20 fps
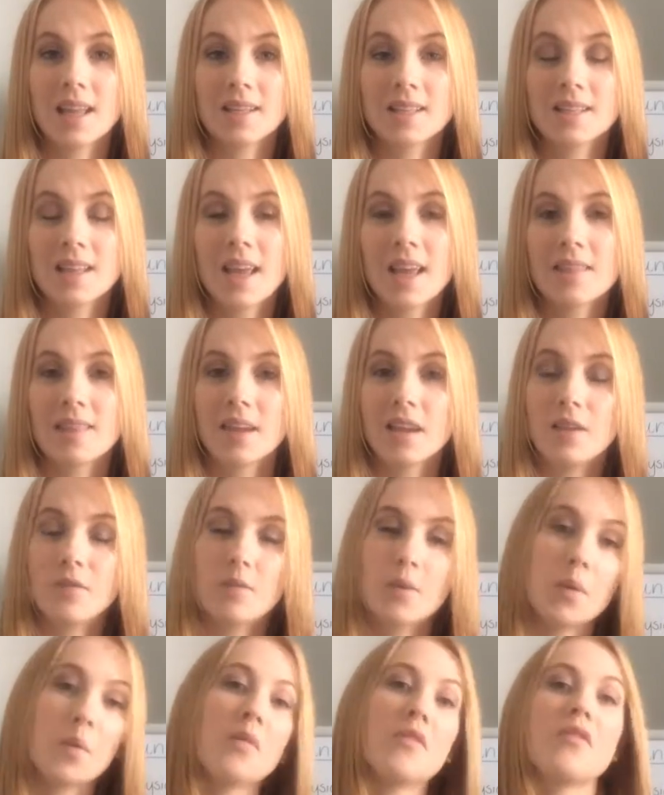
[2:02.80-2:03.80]
us that
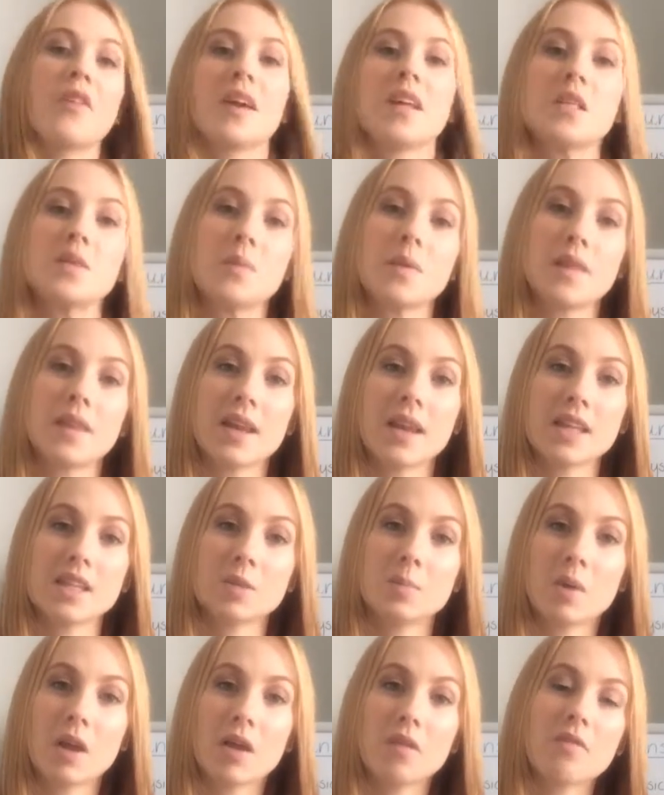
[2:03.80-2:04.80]
if we were faced with an
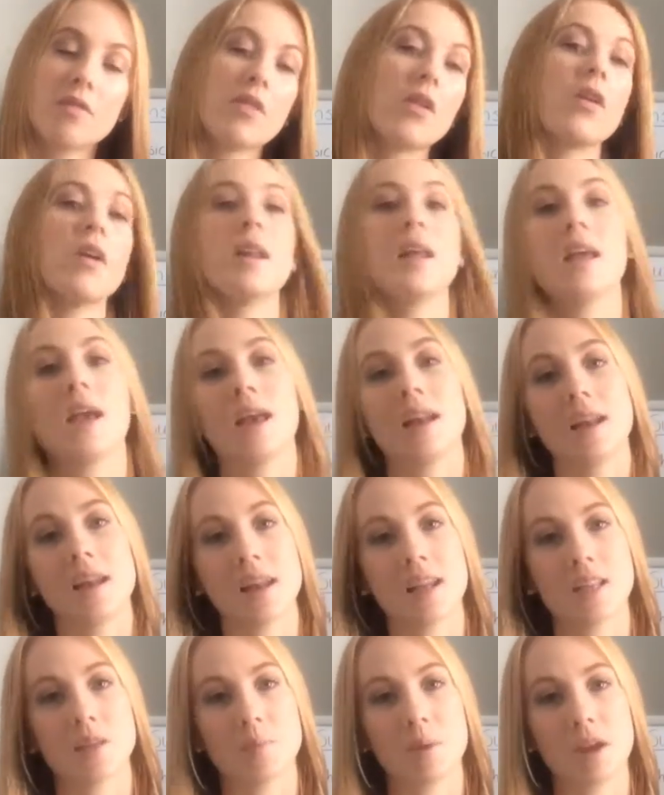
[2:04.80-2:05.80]
SPF 30 and an
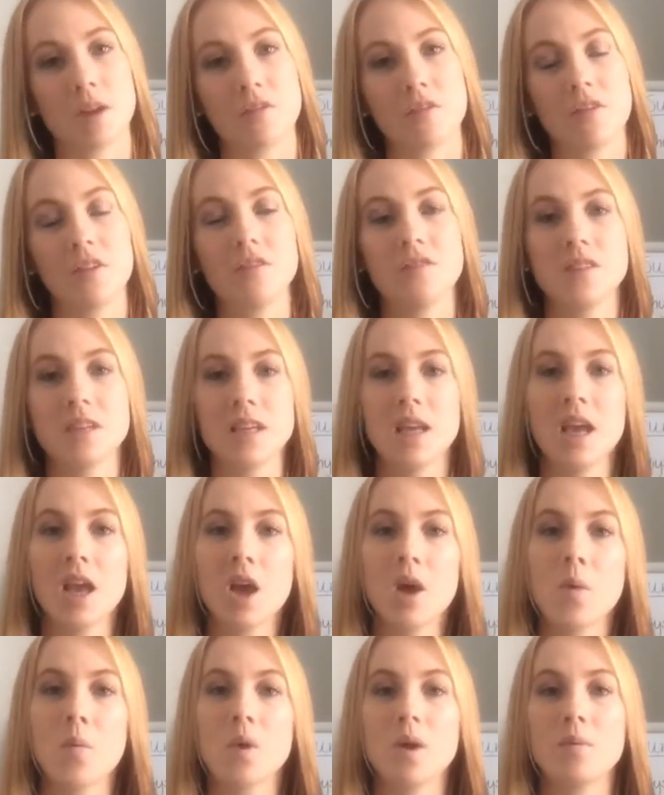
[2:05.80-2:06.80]
SPF 50,
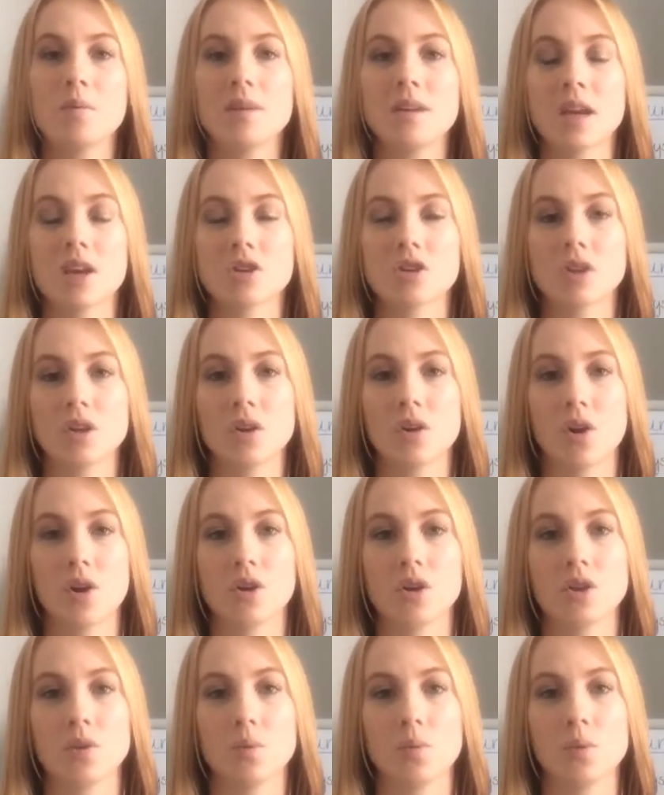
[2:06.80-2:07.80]
we would naturally
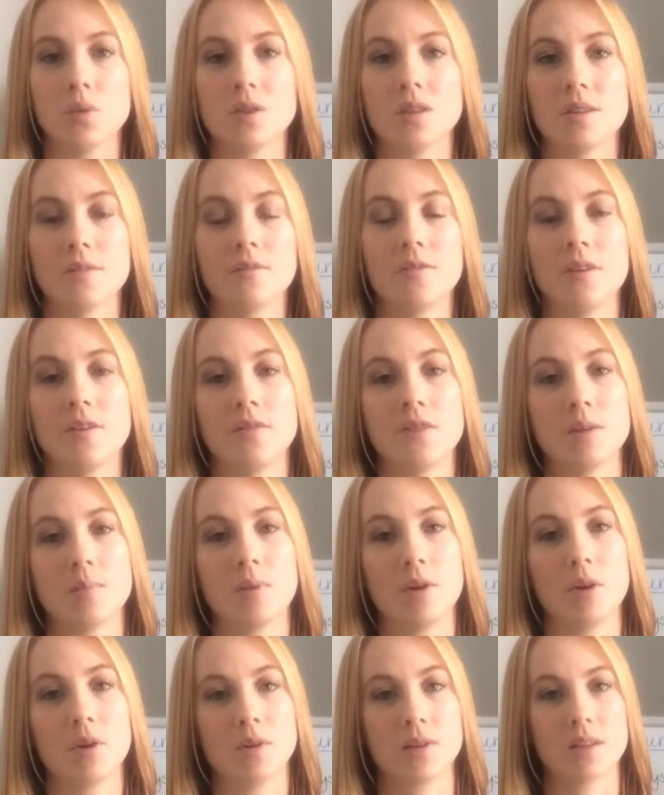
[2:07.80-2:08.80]
go towards the 50
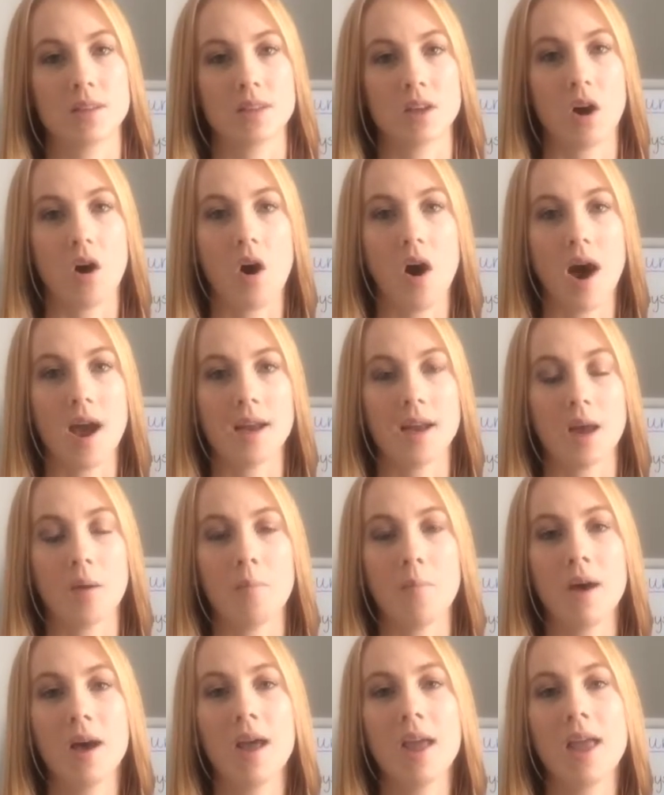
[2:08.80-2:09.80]
because it's a higher
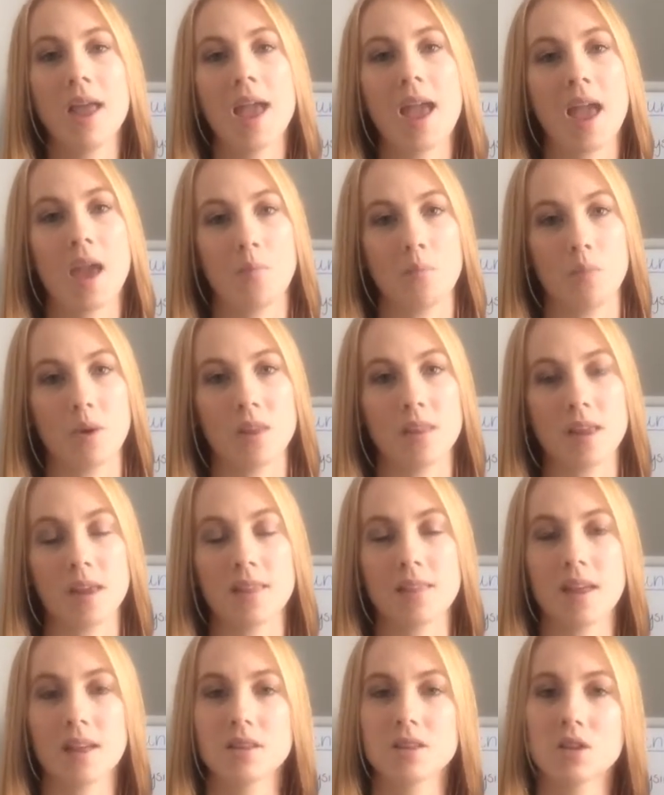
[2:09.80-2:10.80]
number and we
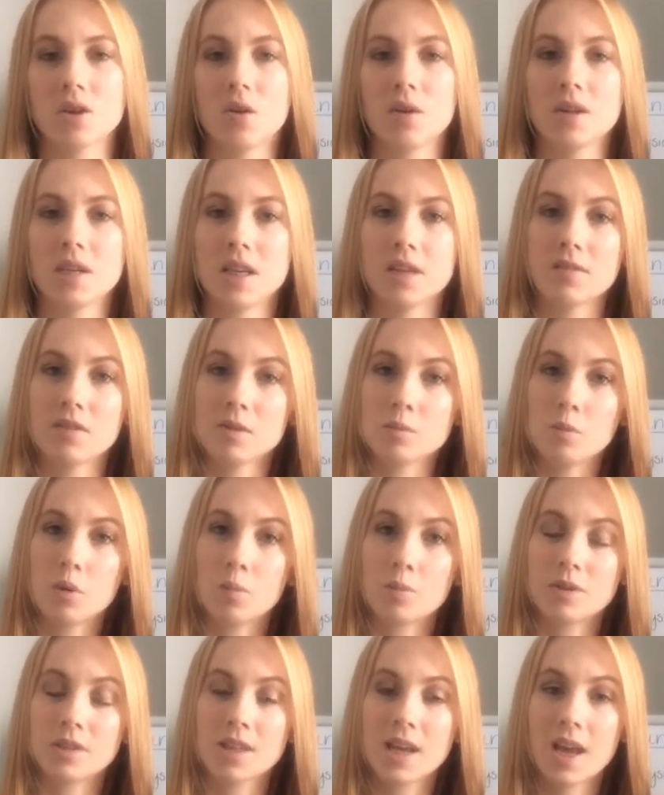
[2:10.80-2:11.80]
think that's going to give us more
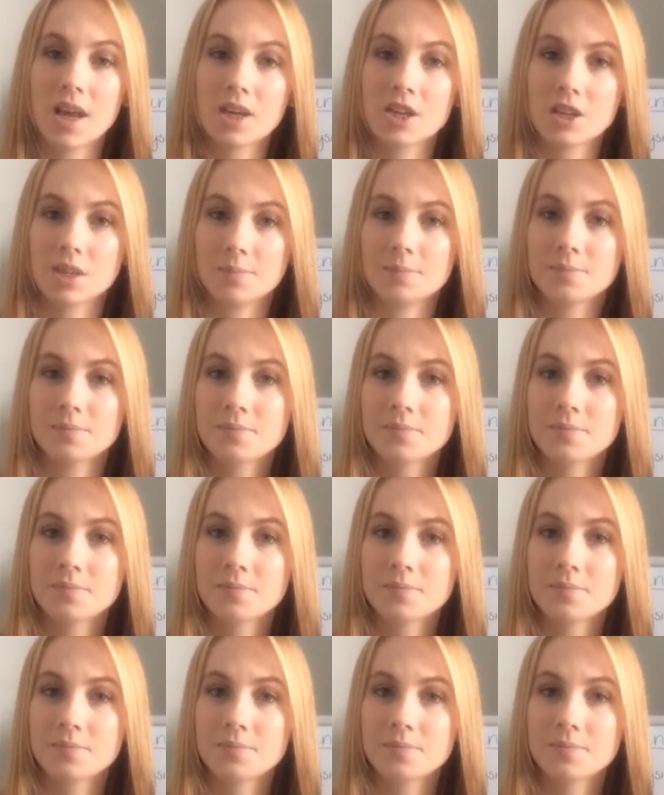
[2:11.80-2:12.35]
protection.